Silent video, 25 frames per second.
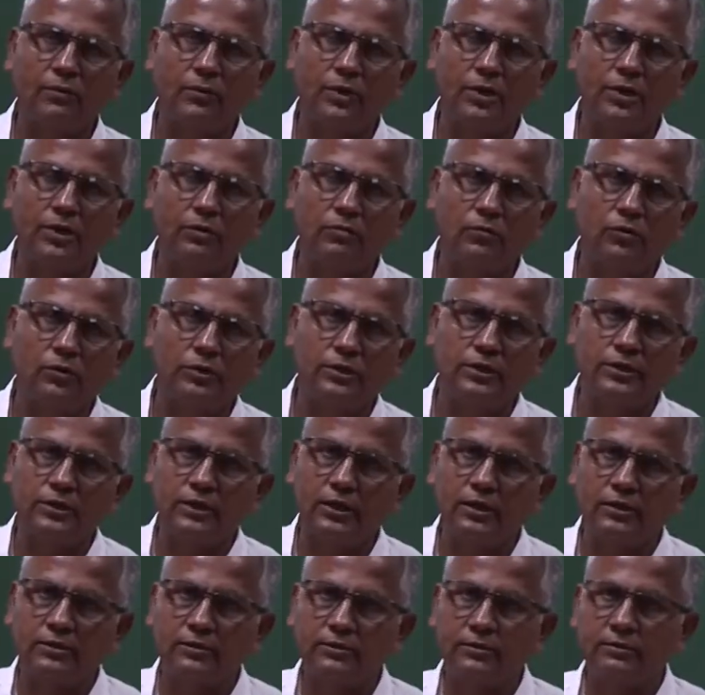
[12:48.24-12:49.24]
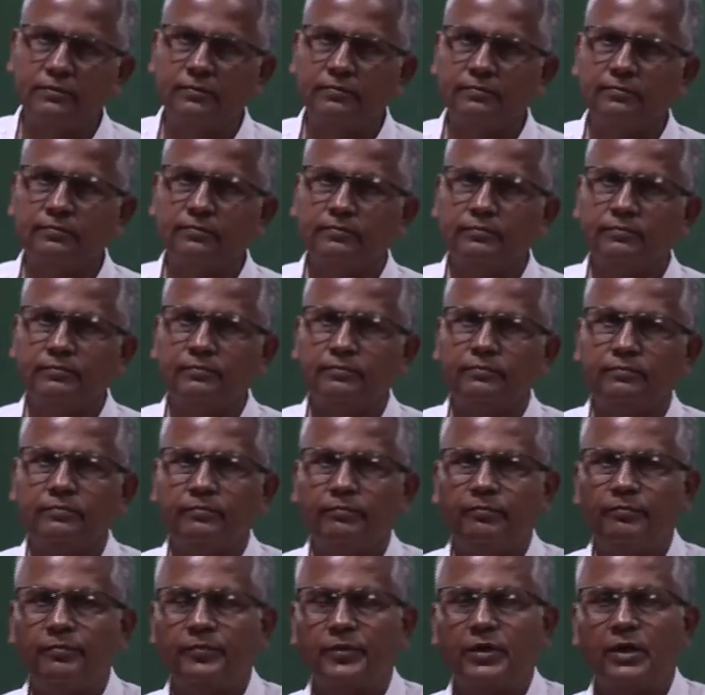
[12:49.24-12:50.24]
lapping in more details
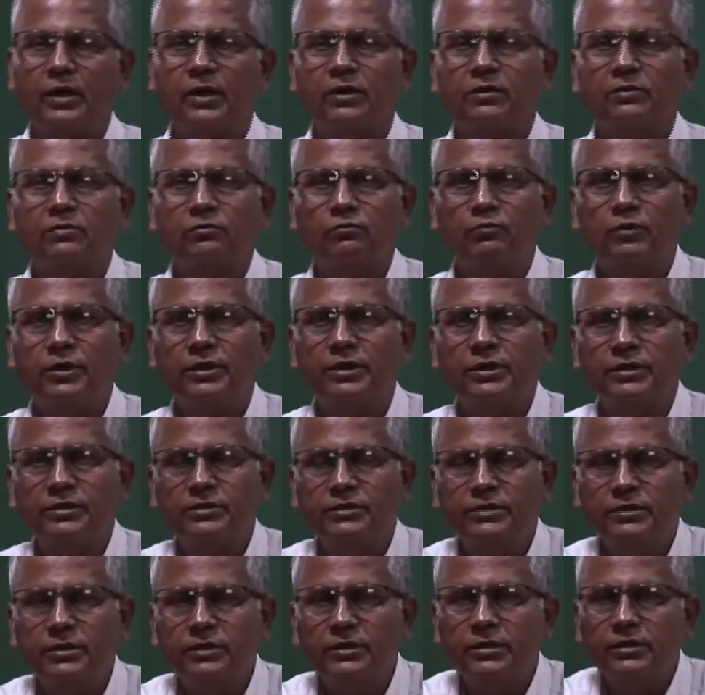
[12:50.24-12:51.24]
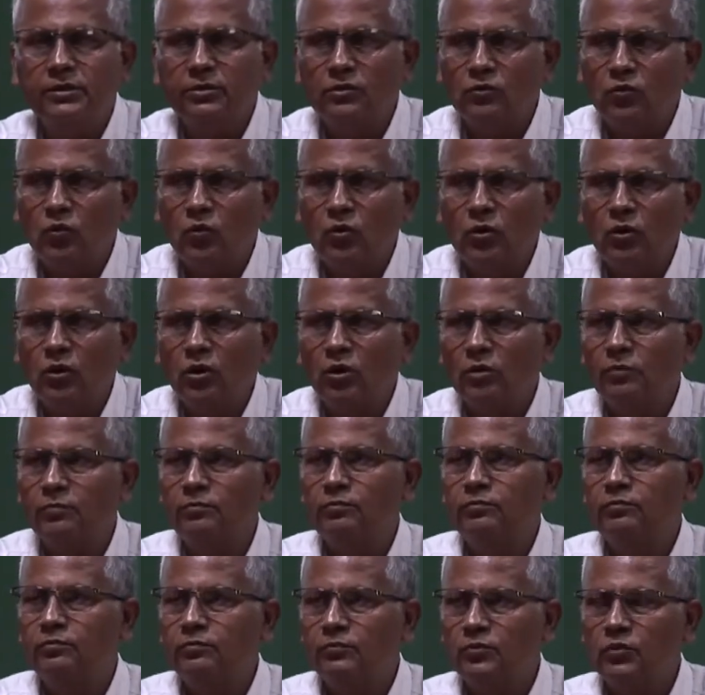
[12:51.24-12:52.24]
that what is the role
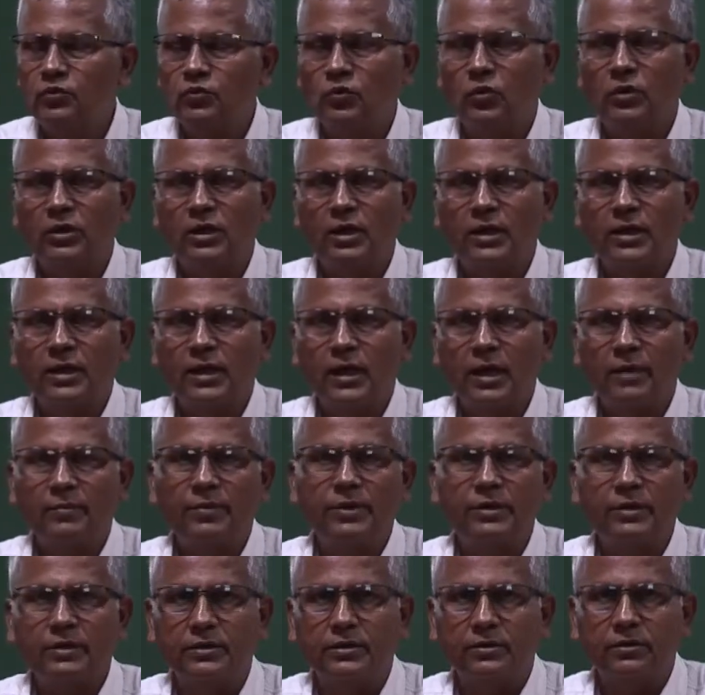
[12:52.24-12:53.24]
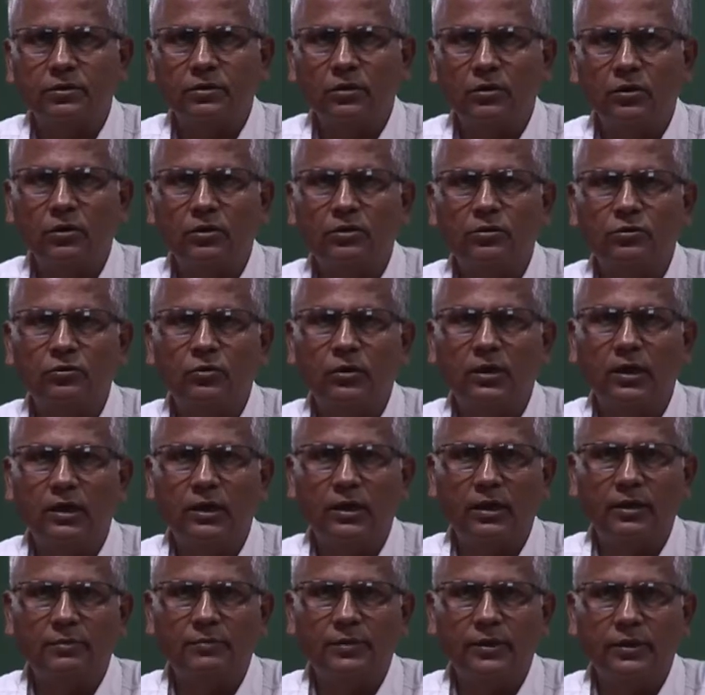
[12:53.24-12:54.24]
of roller diameter on
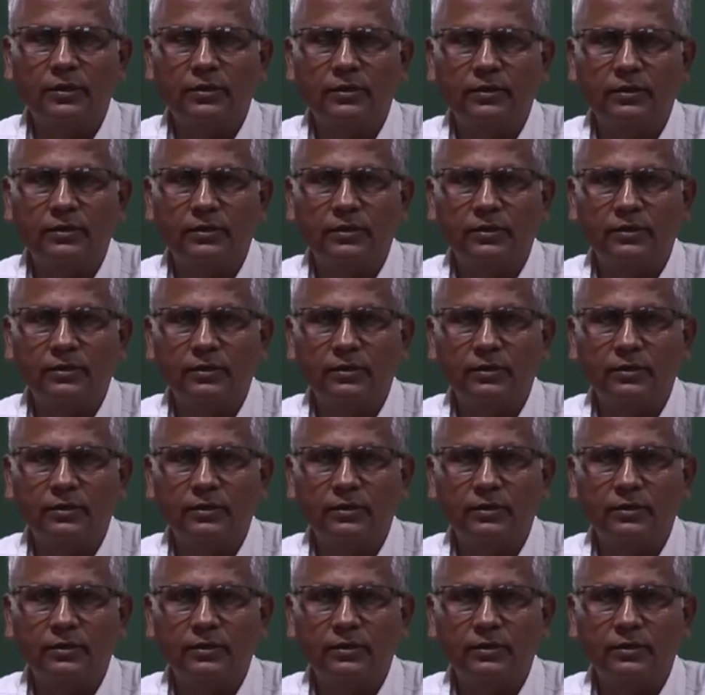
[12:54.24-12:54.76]
roller lapping.